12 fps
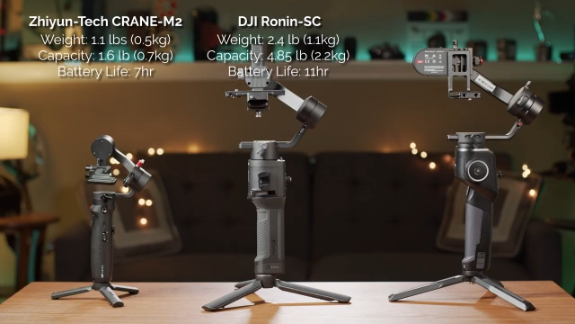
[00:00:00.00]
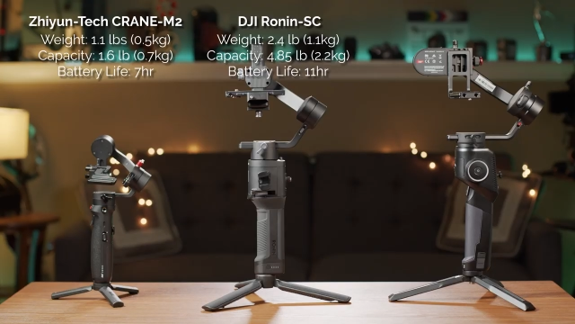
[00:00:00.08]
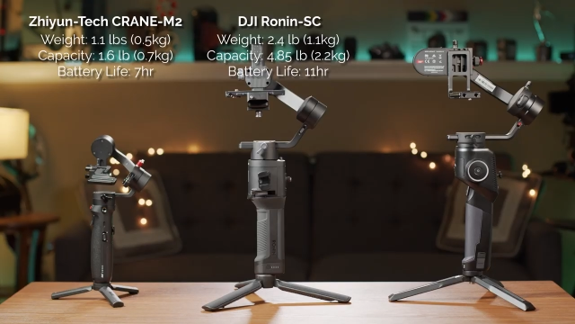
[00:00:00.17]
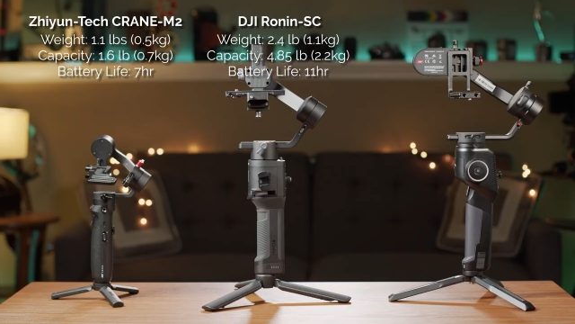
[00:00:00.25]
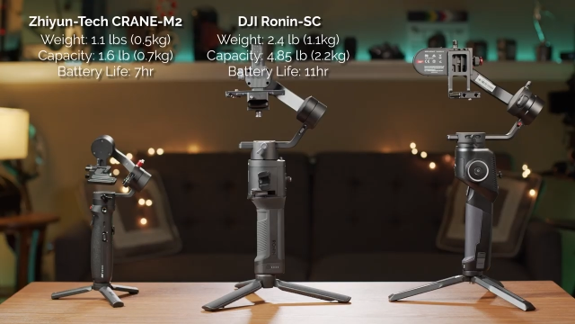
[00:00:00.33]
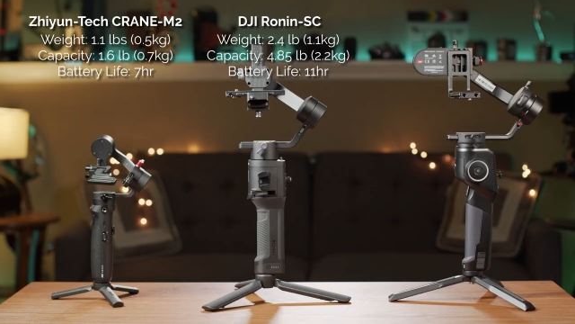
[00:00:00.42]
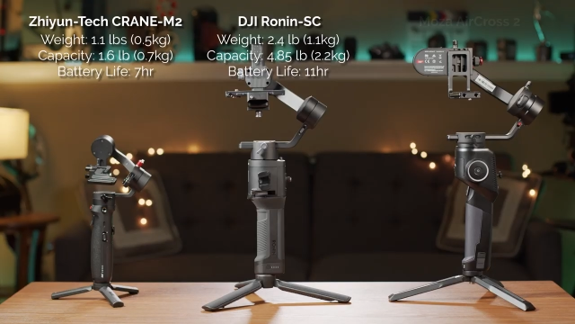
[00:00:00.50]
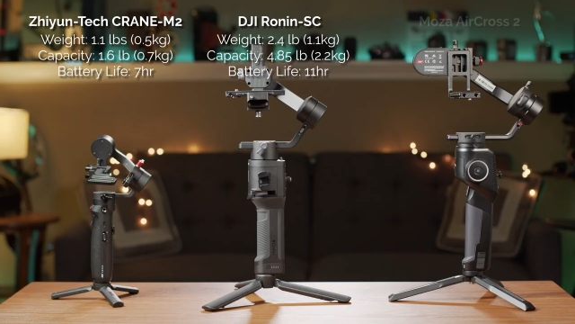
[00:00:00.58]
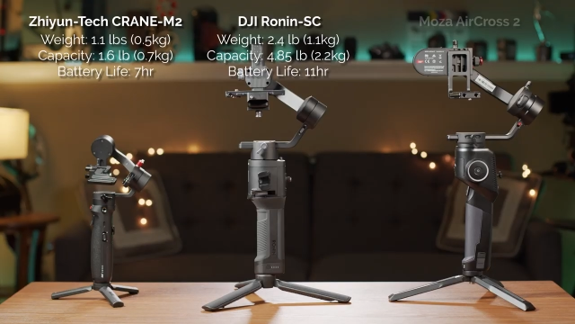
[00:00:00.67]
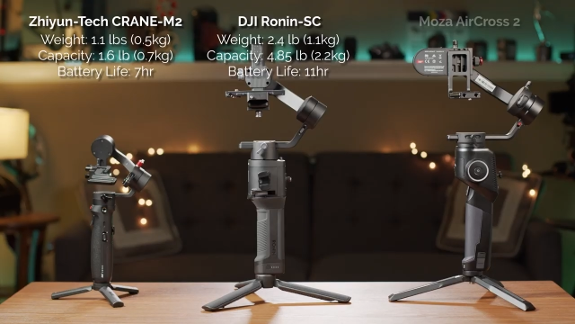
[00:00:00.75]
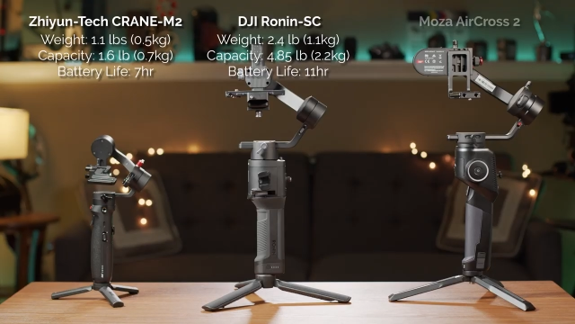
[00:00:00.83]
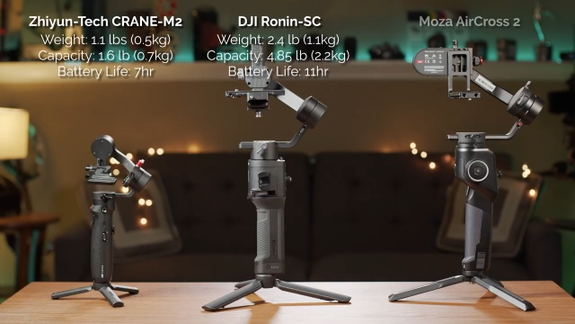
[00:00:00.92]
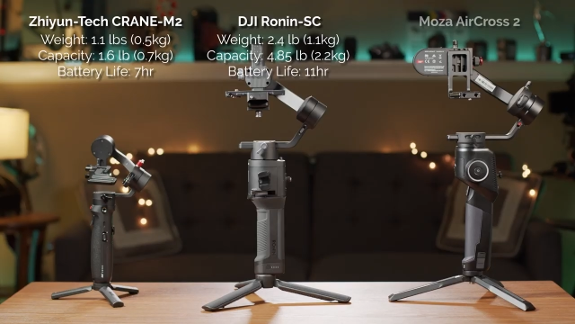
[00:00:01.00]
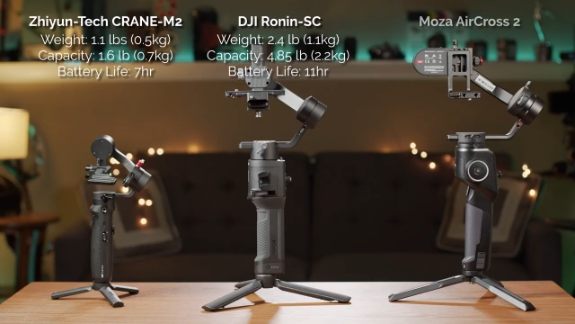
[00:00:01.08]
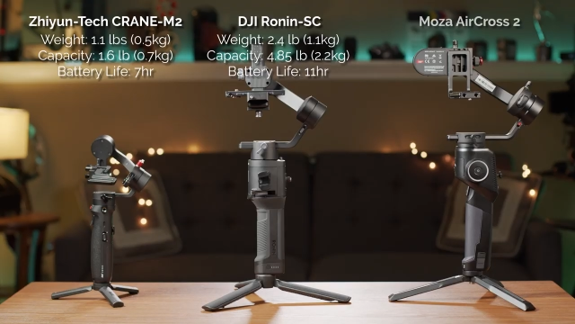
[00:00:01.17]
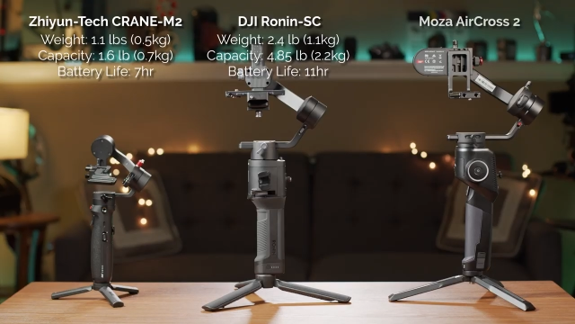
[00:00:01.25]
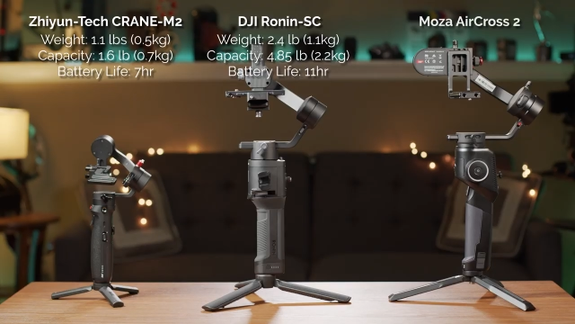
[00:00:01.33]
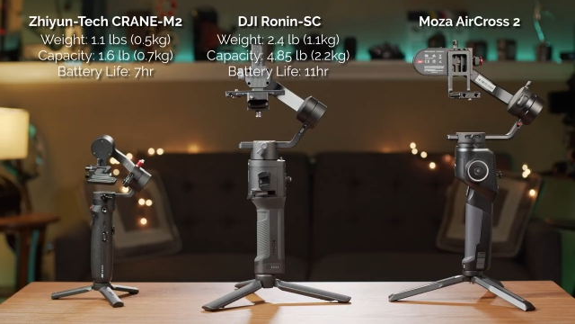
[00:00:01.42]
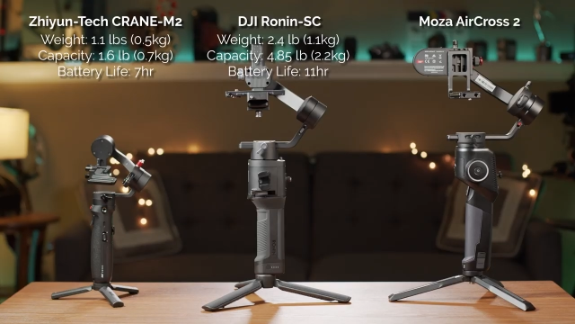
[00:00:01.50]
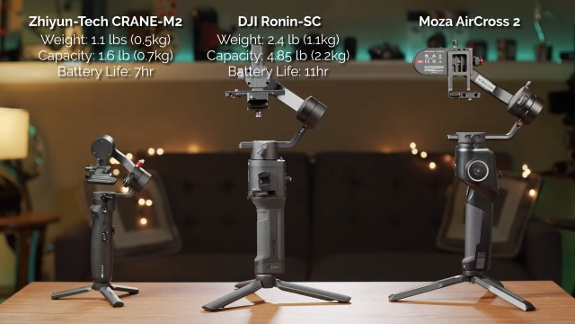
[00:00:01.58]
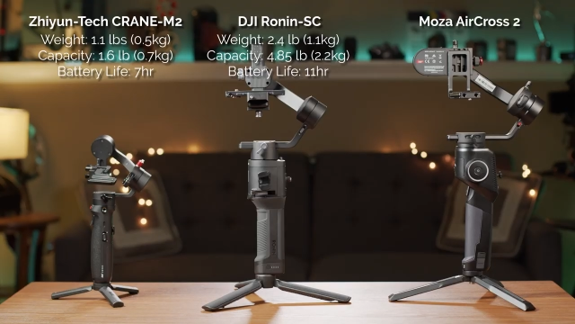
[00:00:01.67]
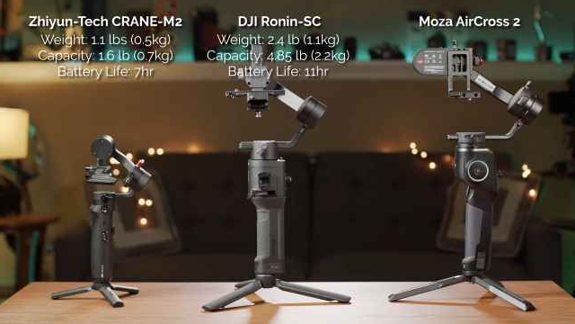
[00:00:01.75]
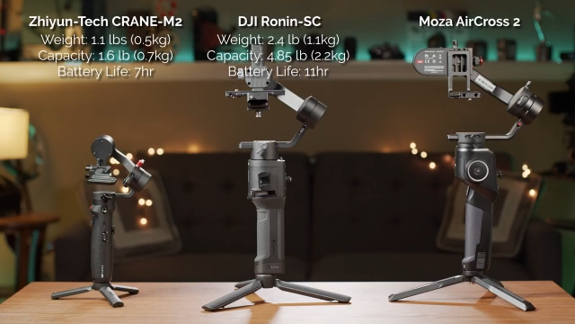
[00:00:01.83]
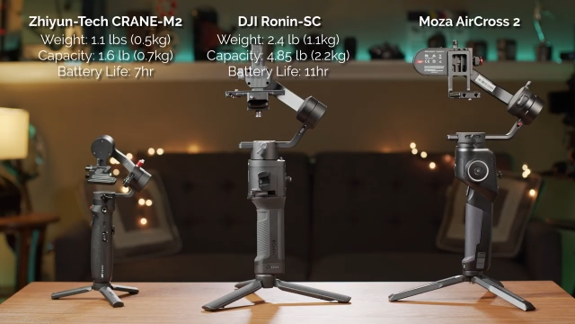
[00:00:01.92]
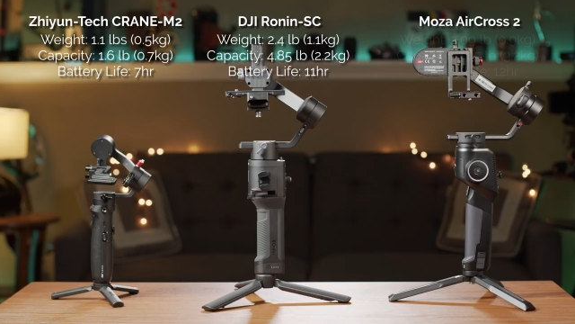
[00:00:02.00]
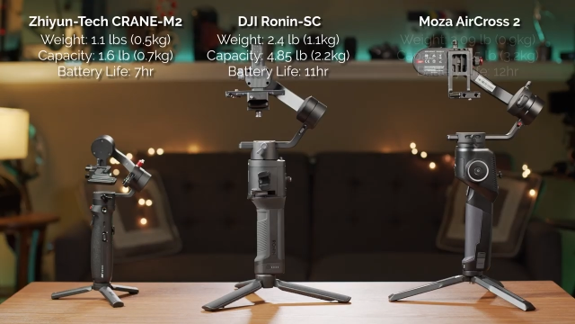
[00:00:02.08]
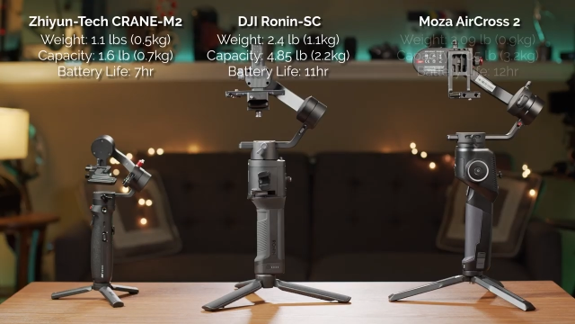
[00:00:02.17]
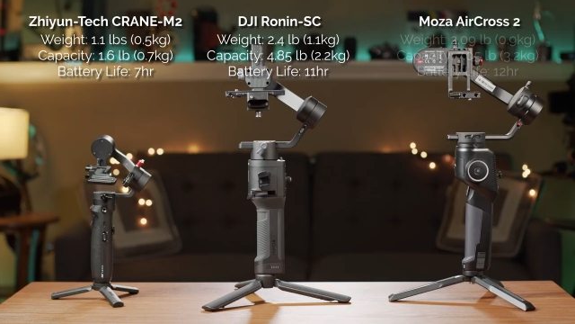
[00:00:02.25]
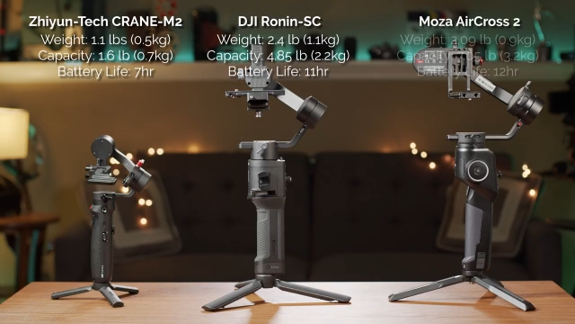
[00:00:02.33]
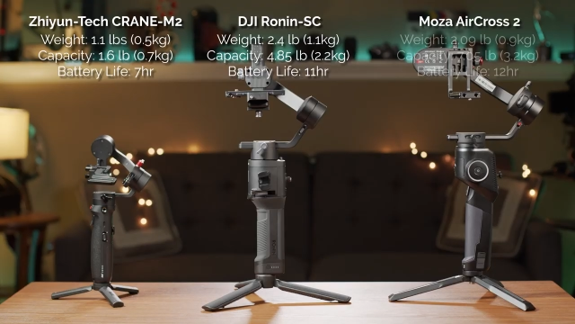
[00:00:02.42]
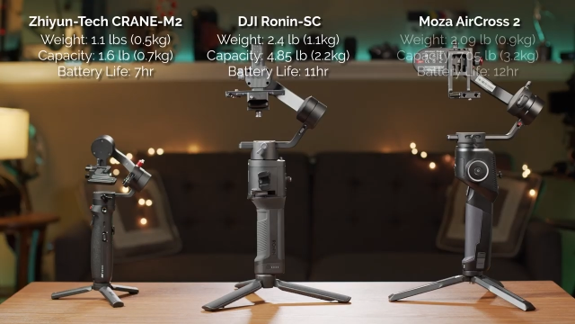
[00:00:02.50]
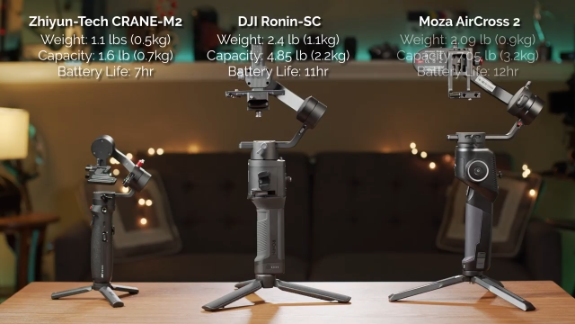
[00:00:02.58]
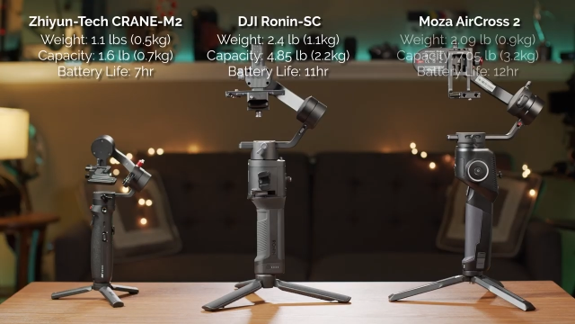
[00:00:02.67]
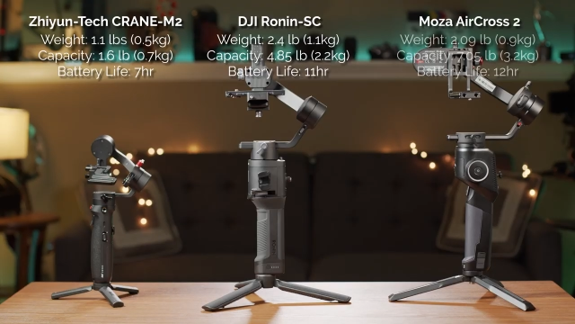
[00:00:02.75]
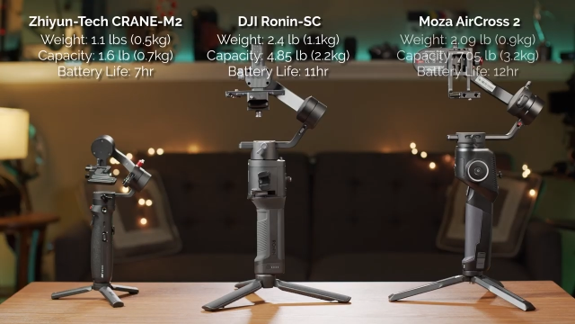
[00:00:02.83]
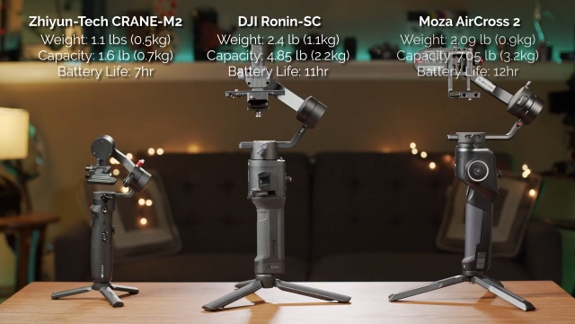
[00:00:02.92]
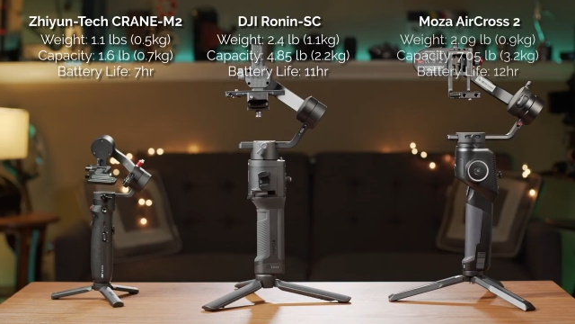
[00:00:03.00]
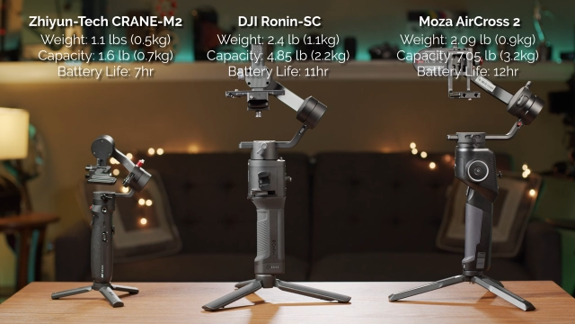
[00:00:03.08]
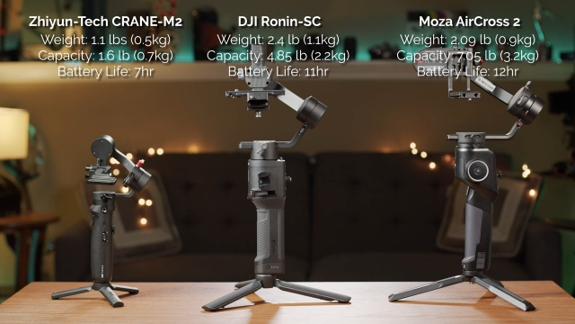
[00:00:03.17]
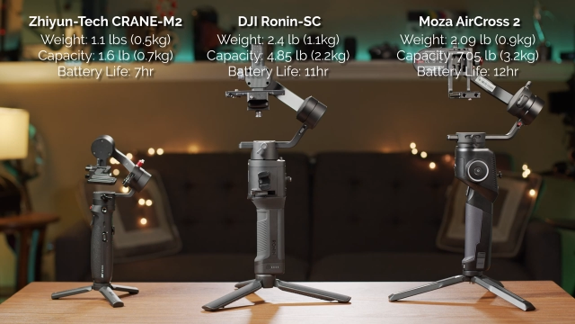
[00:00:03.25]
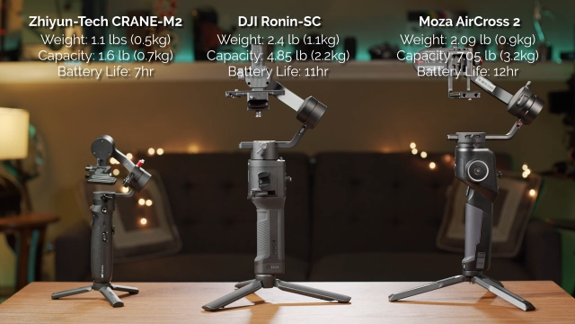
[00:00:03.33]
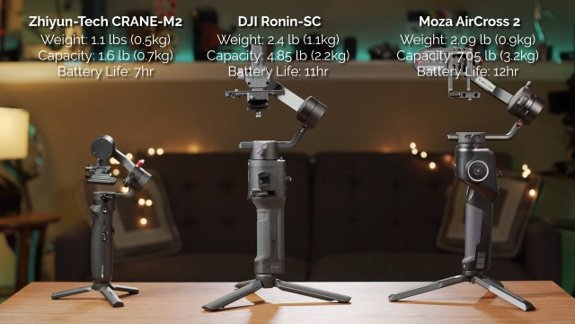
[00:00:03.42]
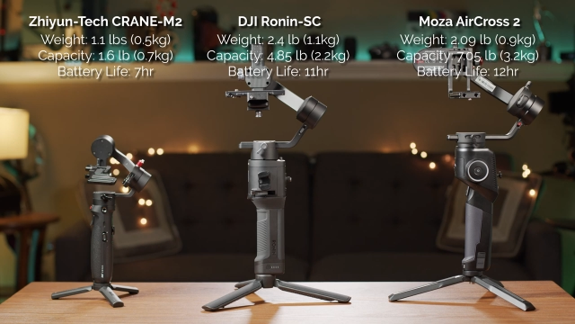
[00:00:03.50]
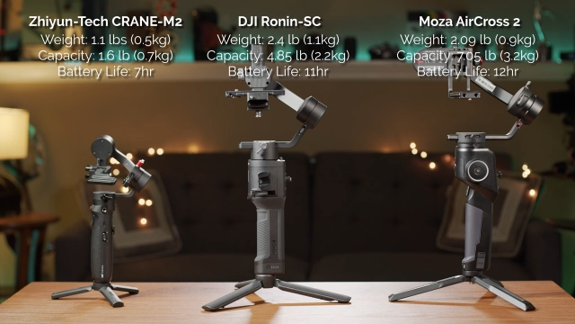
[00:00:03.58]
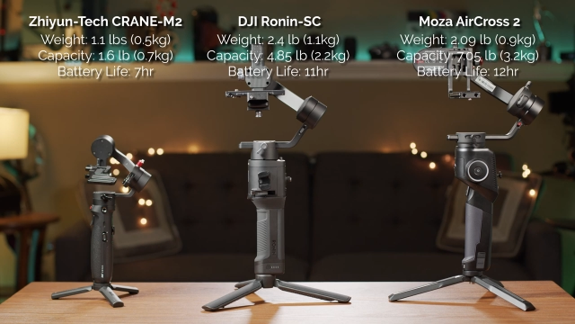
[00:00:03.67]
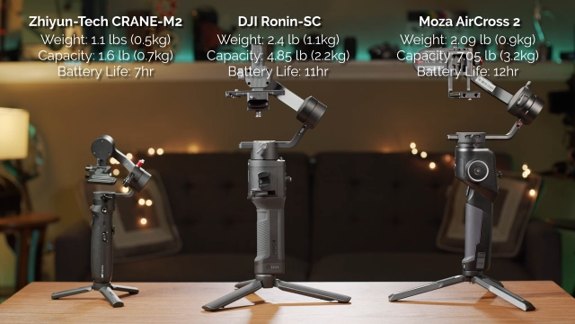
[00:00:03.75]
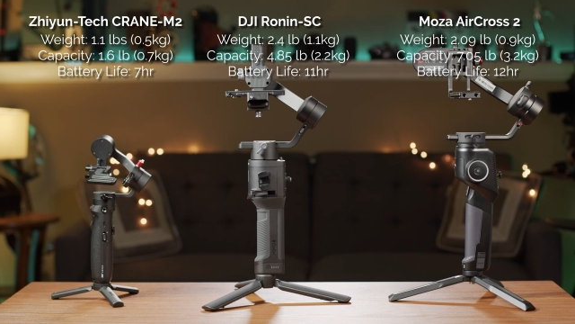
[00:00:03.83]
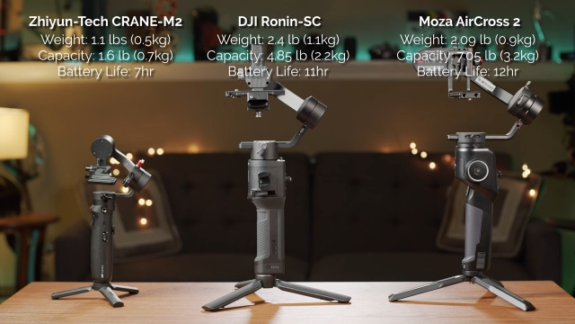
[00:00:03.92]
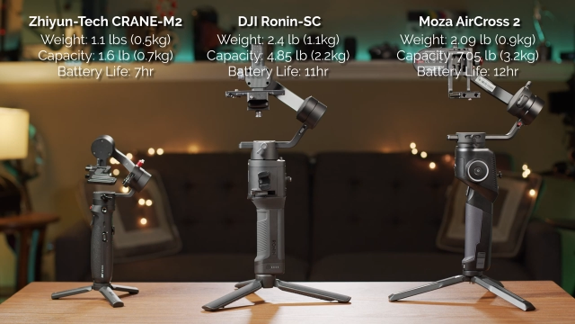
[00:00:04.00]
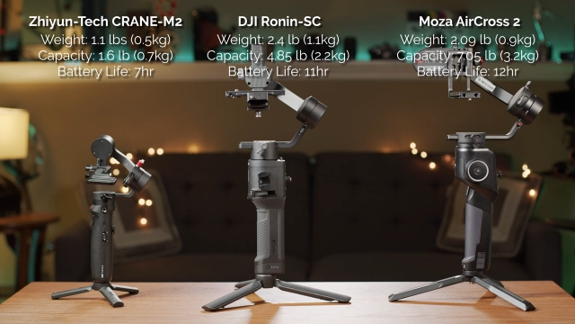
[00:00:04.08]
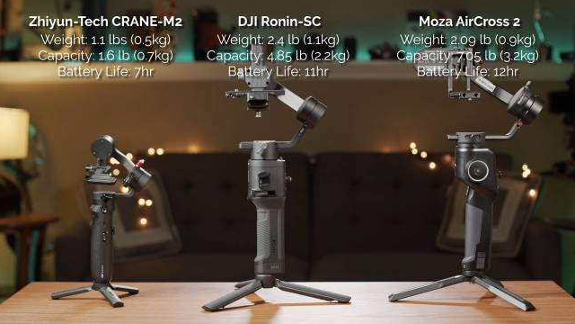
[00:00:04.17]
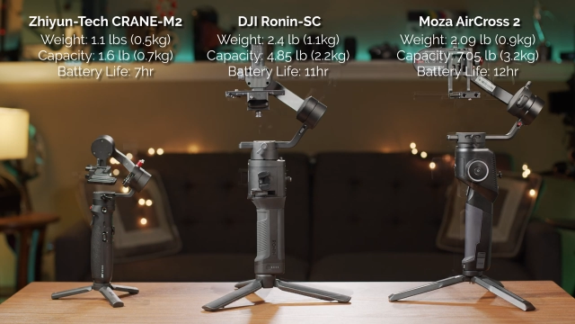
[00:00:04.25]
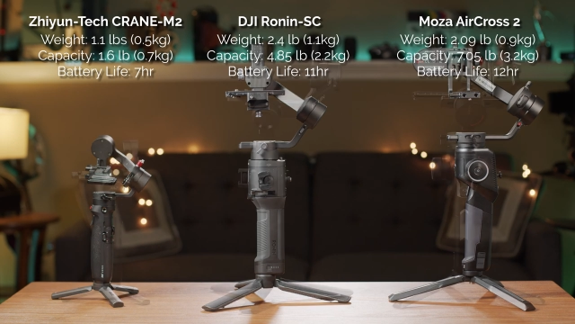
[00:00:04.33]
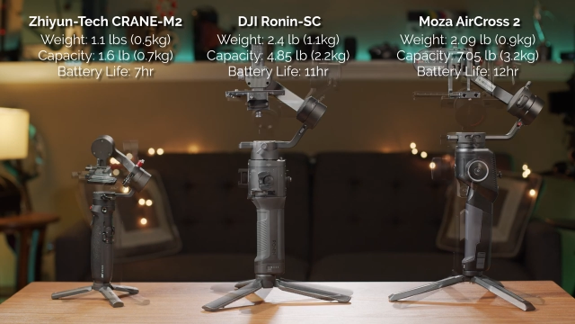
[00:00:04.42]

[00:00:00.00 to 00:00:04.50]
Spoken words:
[unreadable: no face in view]